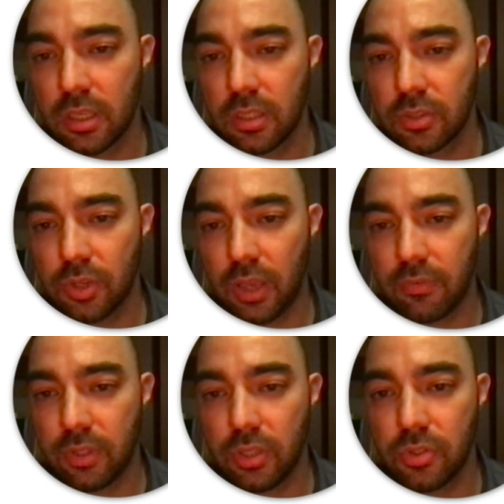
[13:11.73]
so you have
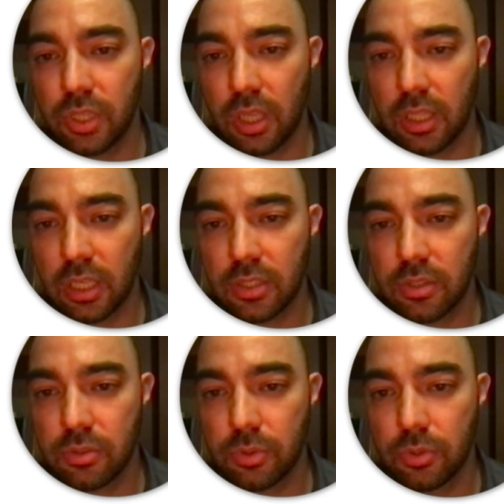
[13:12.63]
the use context,
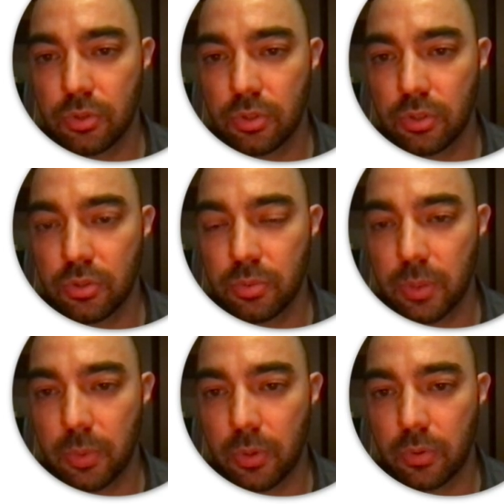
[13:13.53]
use reducer, use
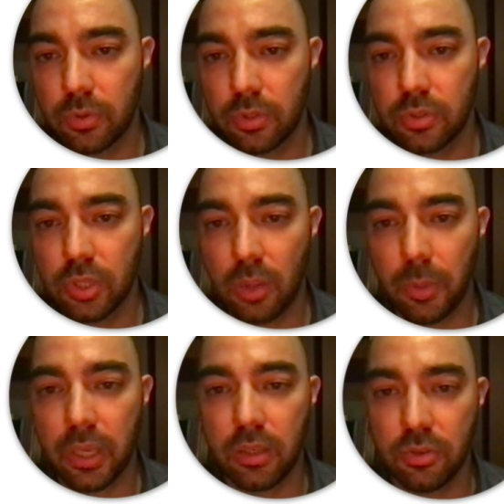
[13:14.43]
memo, use
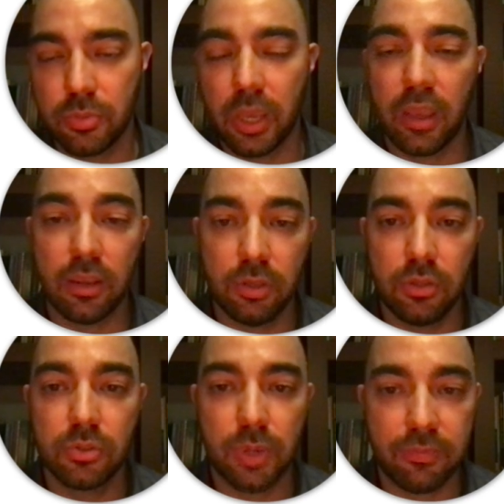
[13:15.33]
callback, and
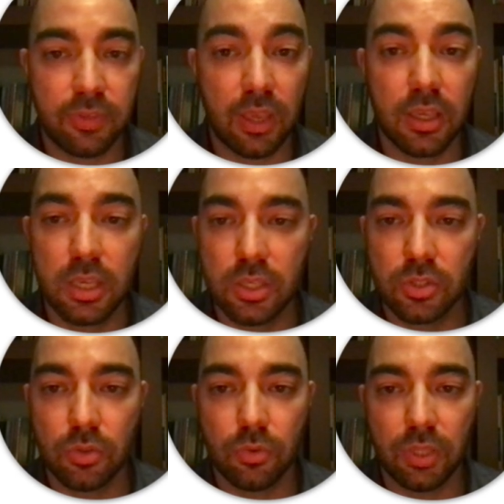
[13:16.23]
use ref. Yeah,
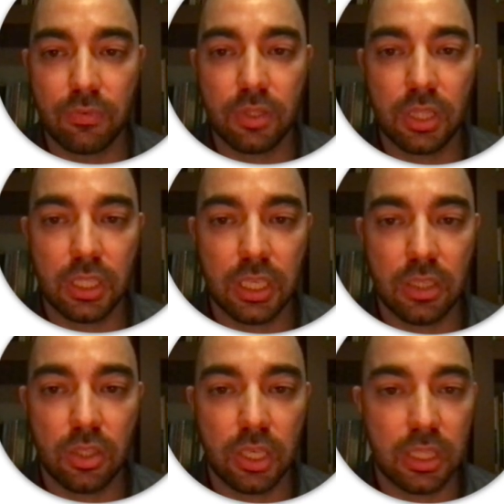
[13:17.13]
so definitely take a
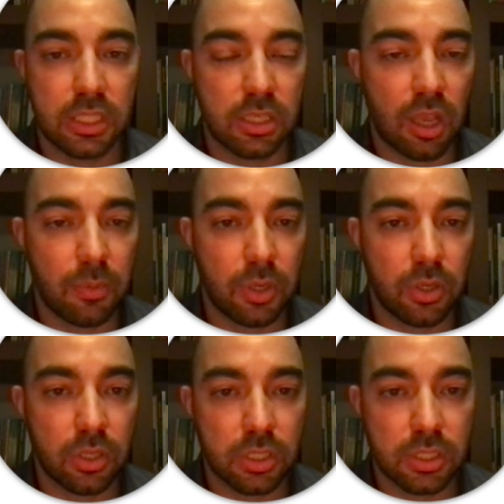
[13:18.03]
look at these common
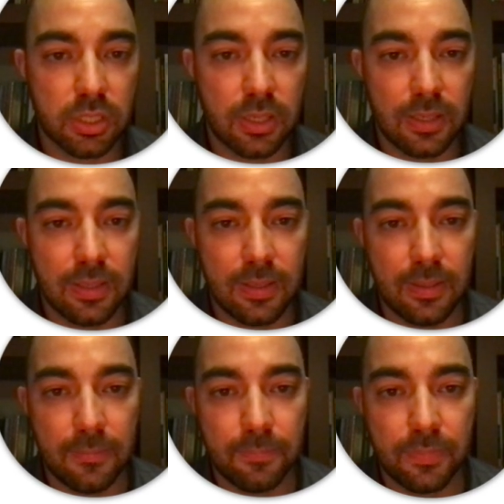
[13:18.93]
hooks.
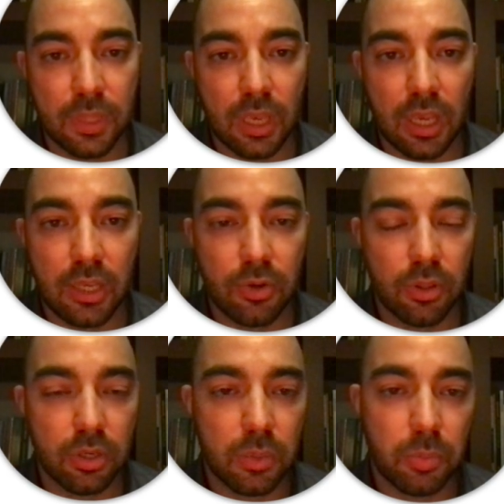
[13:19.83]
Higher
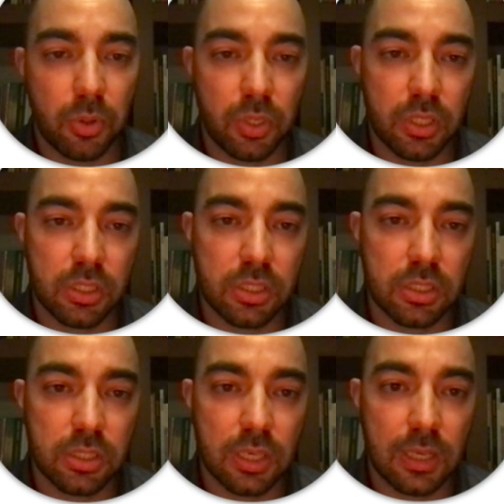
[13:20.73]
order
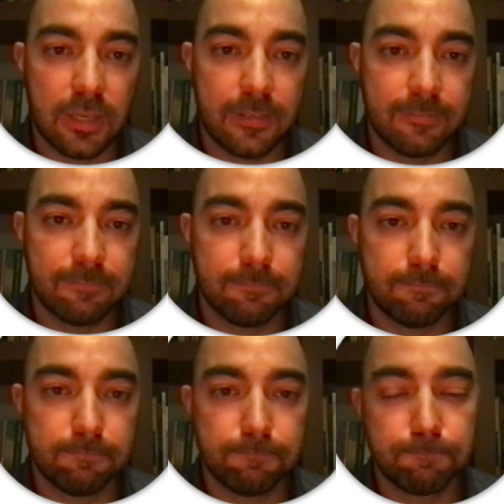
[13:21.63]
components.
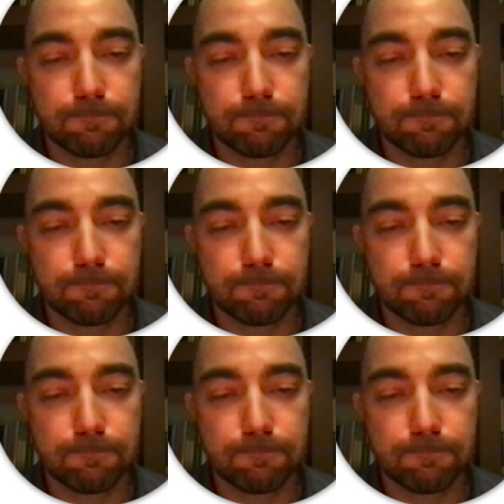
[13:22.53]
Well,